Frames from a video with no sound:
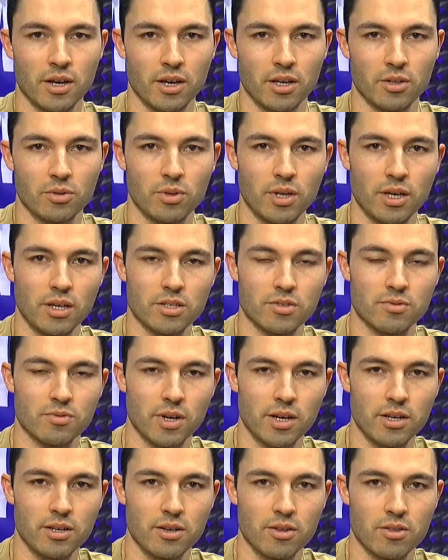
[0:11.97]
Today is
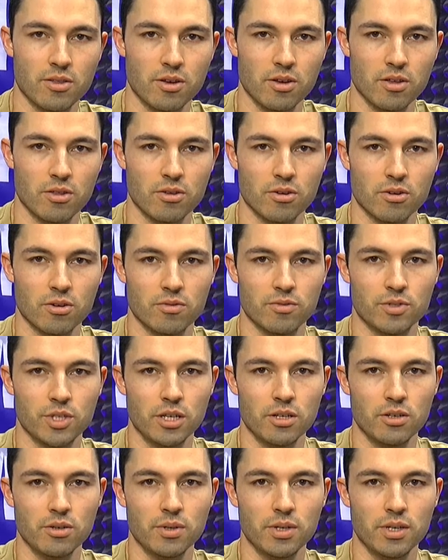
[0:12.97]
Friday, the 3rd of
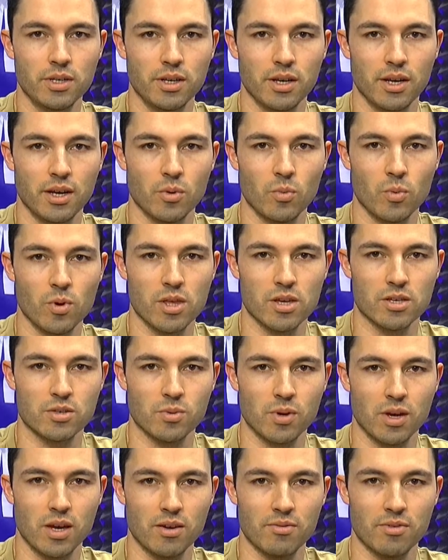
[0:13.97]
January, and with
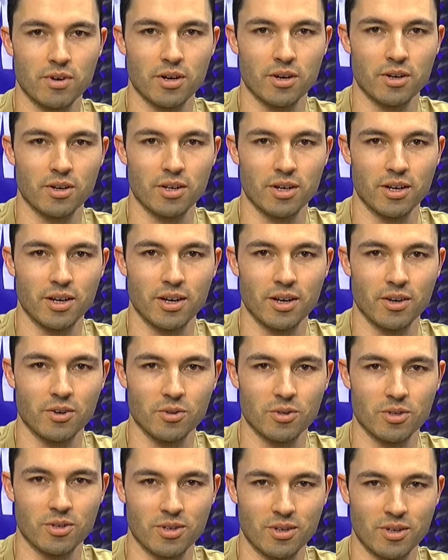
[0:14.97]
us we have our
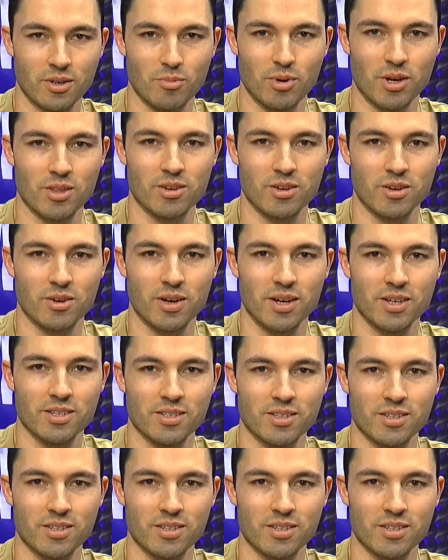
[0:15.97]
good brother in Christ